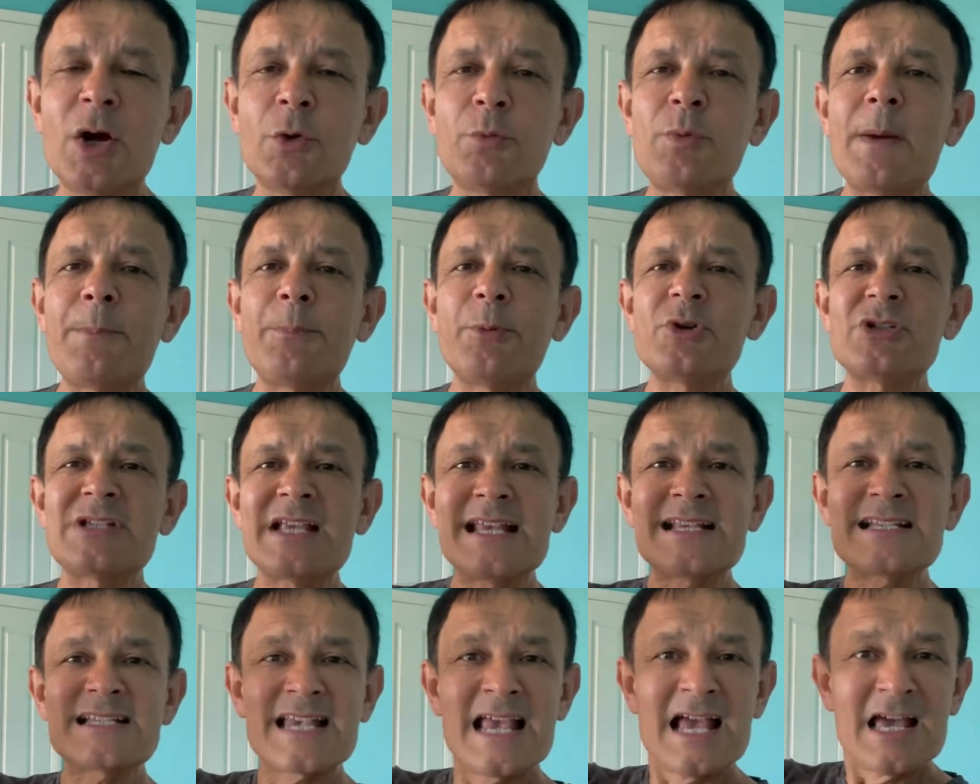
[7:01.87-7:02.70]

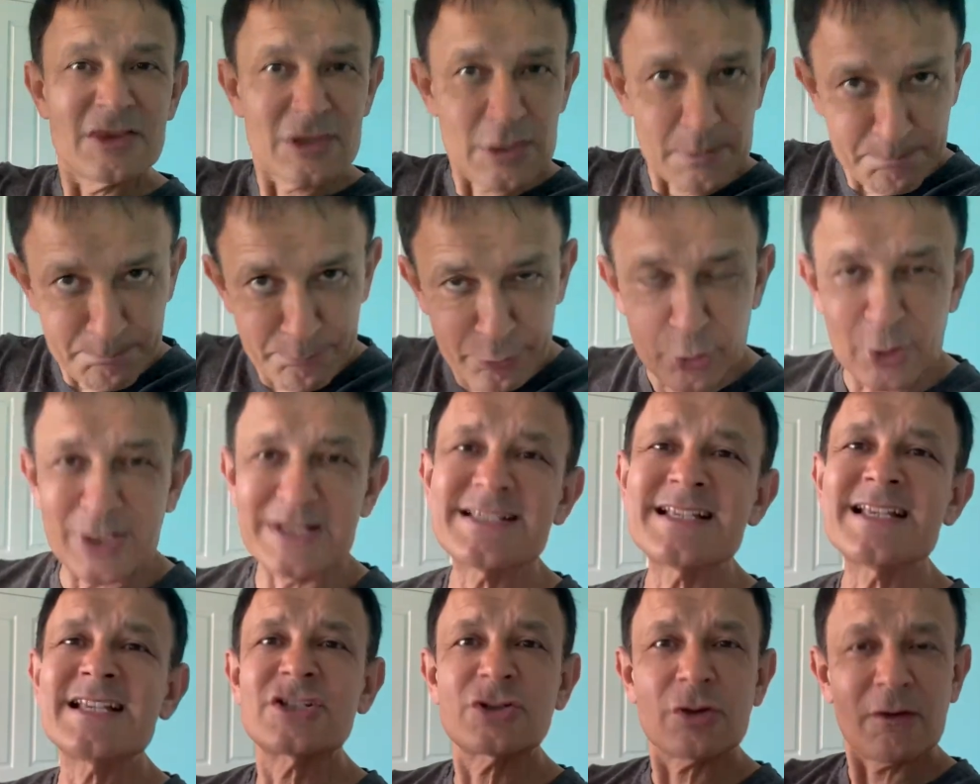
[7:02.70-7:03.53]
represents the
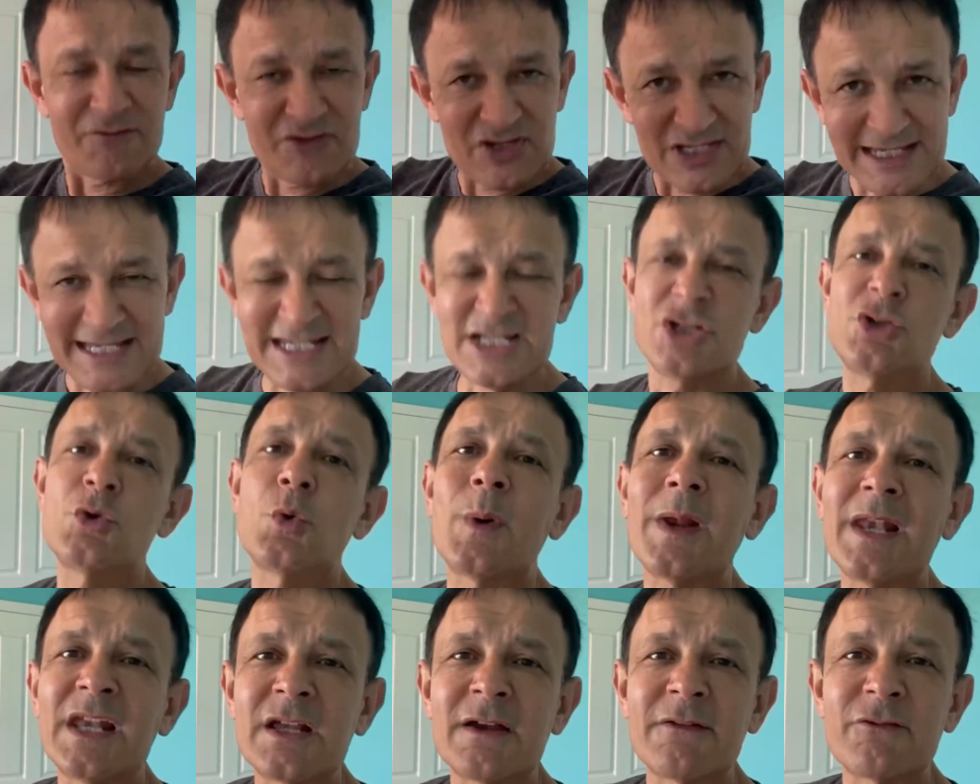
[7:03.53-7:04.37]
presence of the
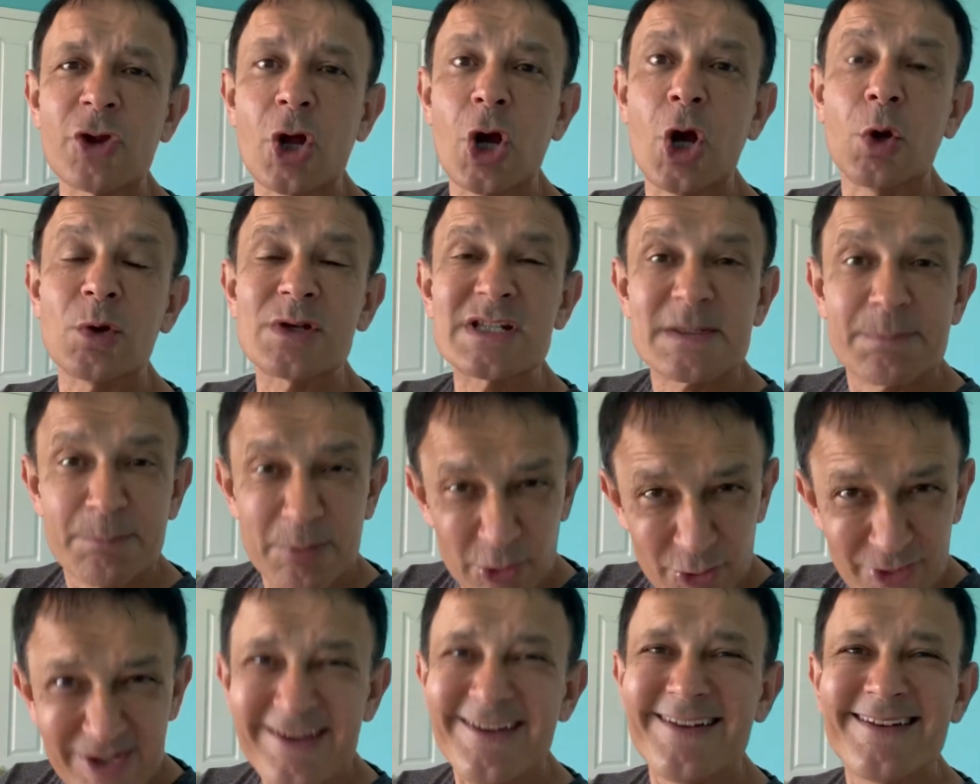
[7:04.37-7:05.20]
indwelling of the Holy
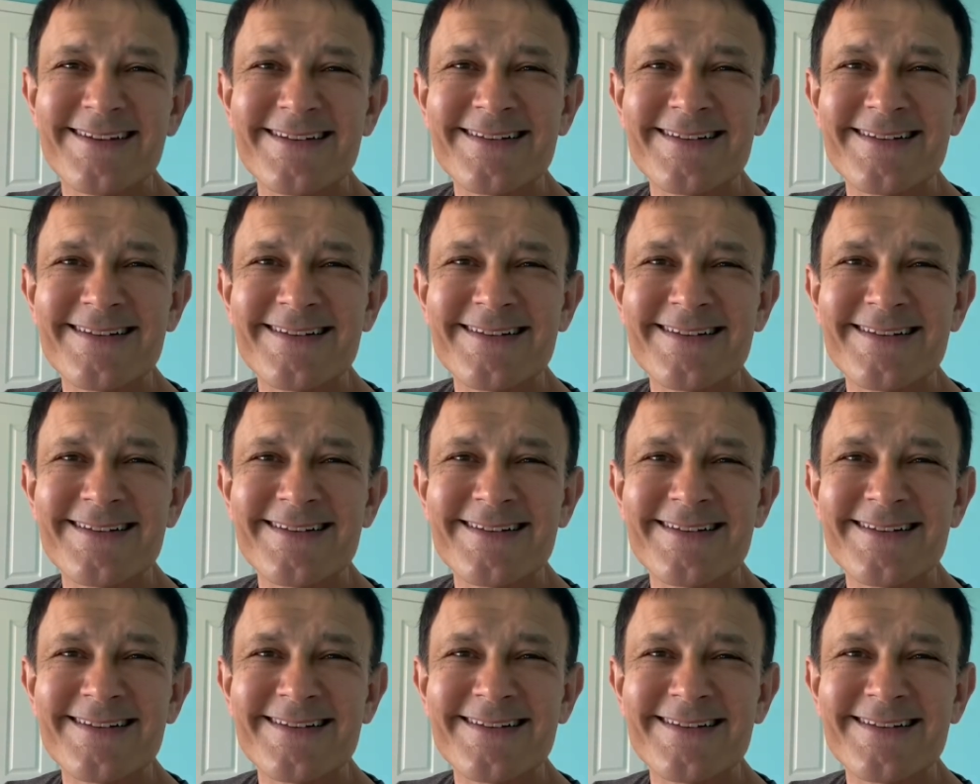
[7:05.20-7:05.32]
Spirit.